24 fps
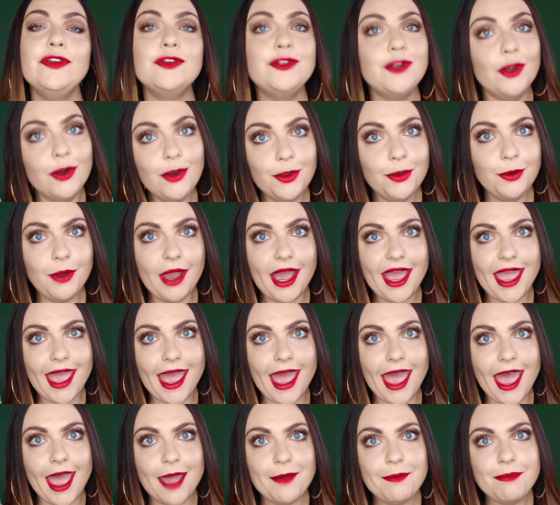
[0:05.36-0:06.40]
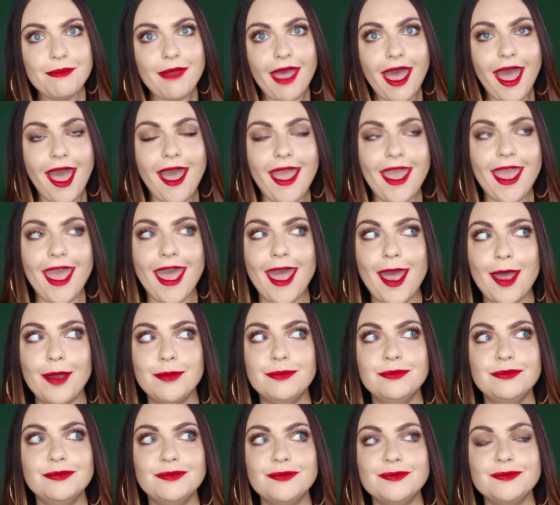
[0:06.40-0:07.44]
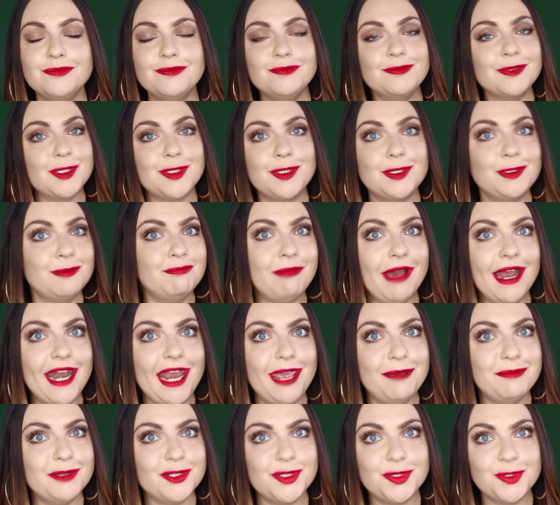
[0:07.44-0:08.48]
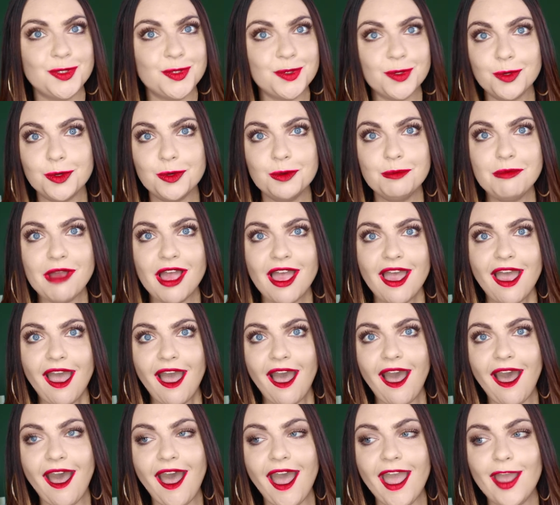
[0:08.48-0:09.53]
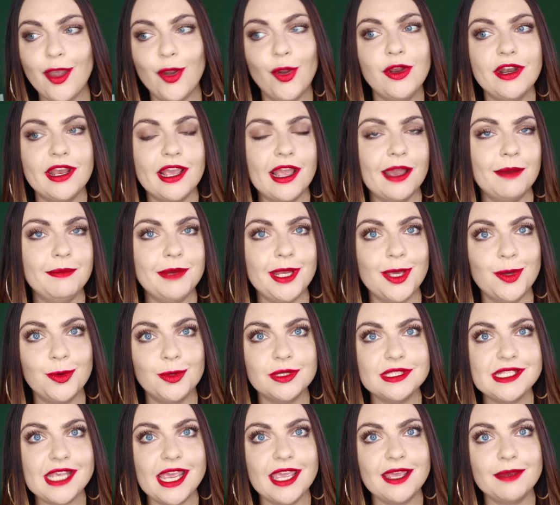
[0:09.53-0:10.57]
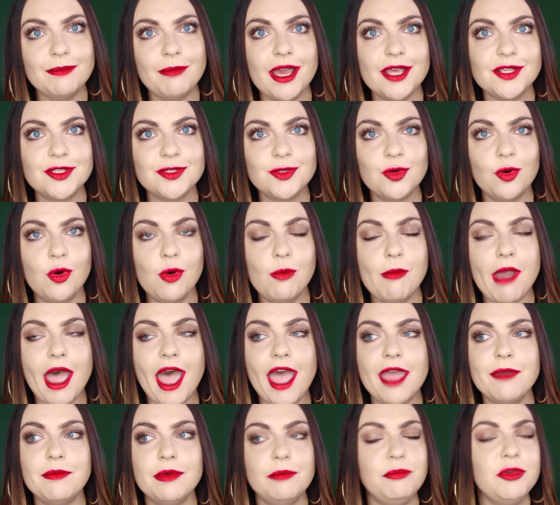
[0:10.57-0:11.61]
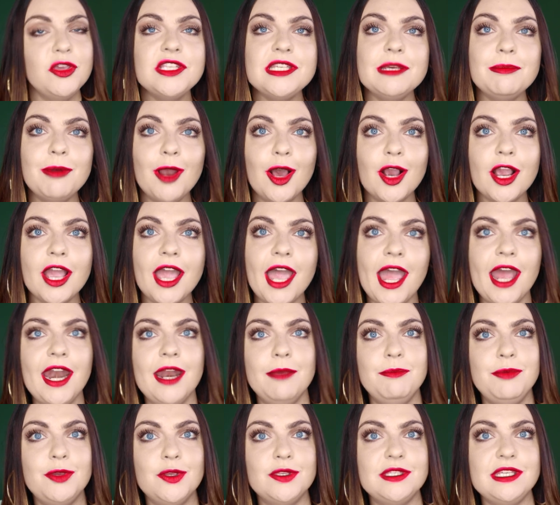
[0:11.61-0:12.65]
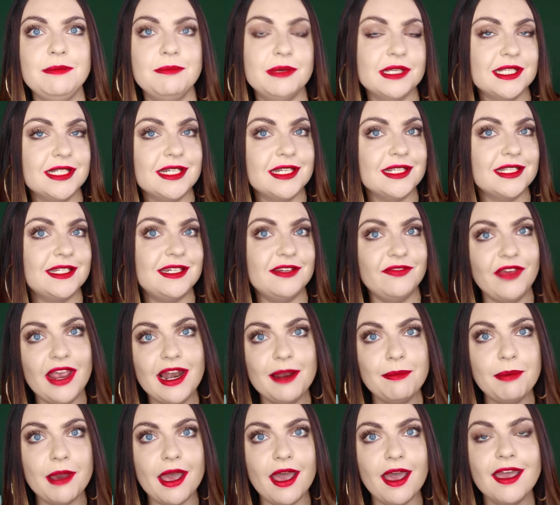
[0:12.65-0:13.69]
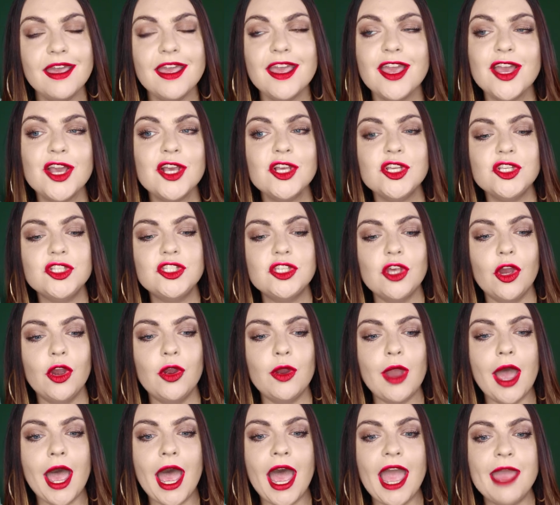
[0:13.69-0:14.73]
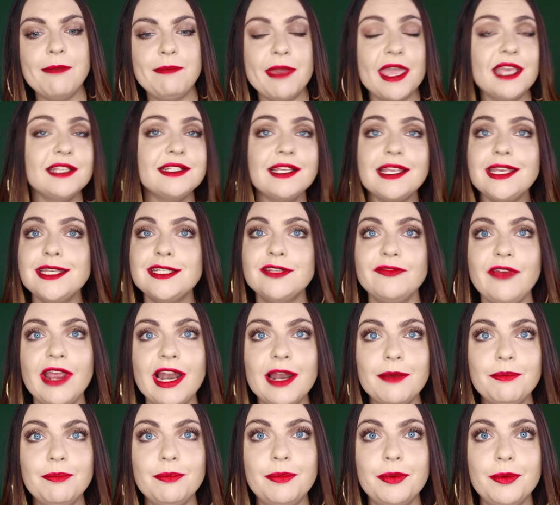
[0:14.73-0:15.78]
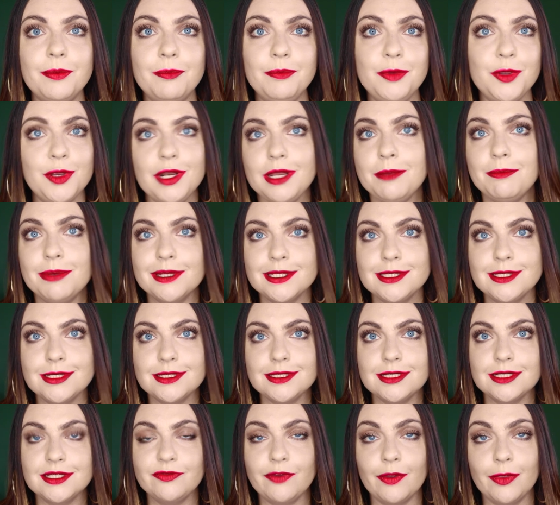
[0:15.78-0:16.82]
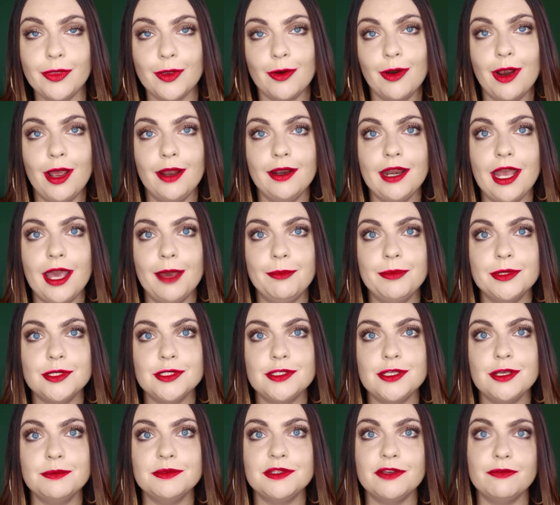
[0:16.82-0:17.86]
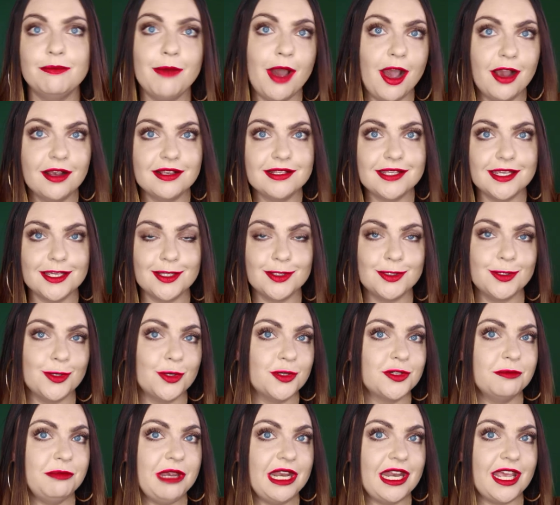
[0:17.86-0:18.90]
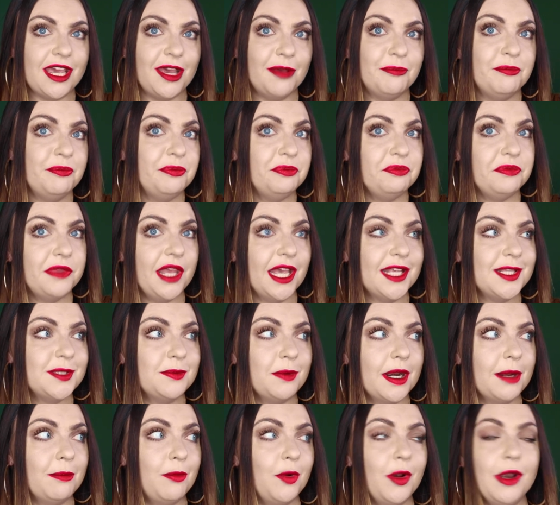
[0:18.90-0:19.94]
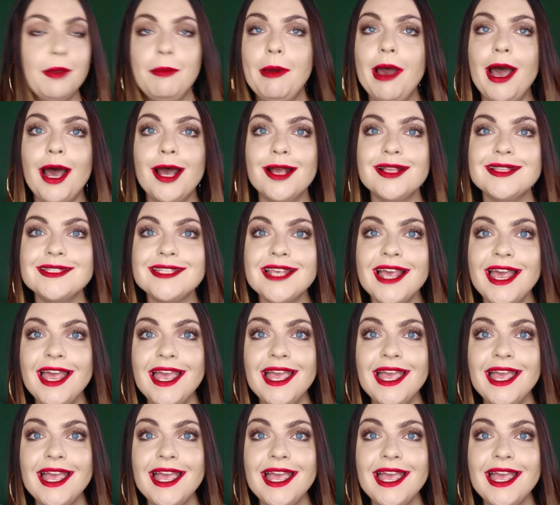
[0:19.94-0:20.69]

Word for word: you don't know who I am, I am, my name is Storm. I own a company called Taken by Storm. I am a beauty blogger and a beauty business developer. So I basically develop beauty businesses from the ground up in terms of marketing and social media. That's what I'm all about.